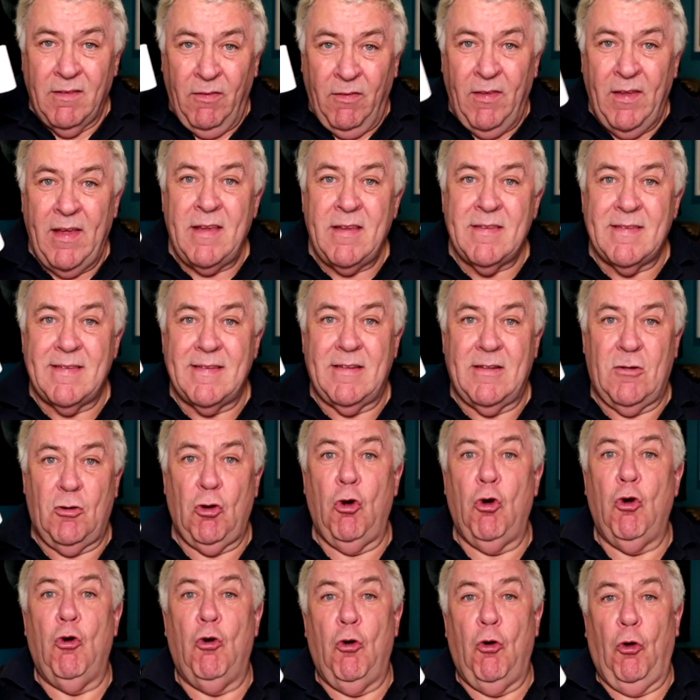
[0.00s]
This
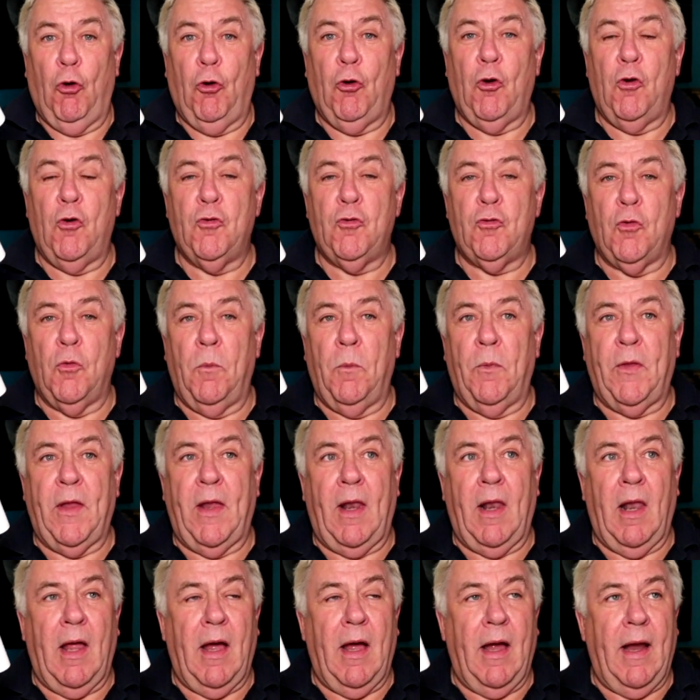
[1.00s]
took
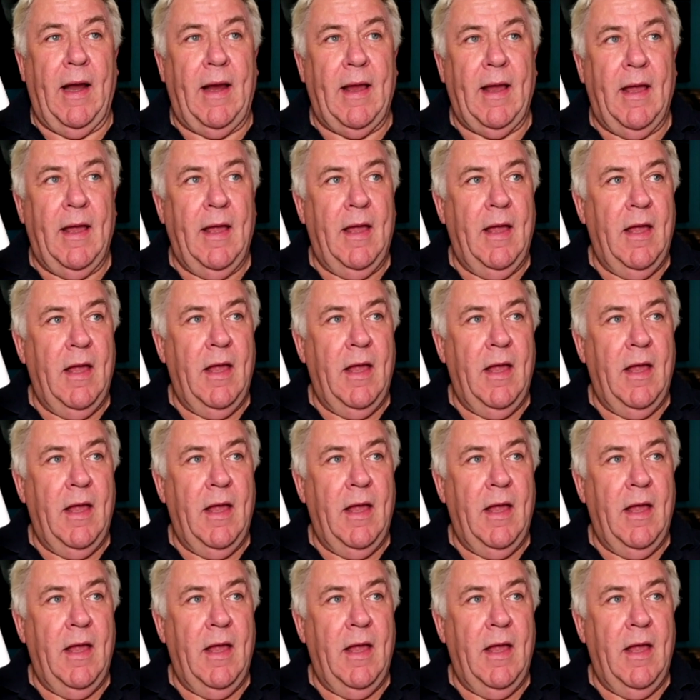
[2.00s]
something like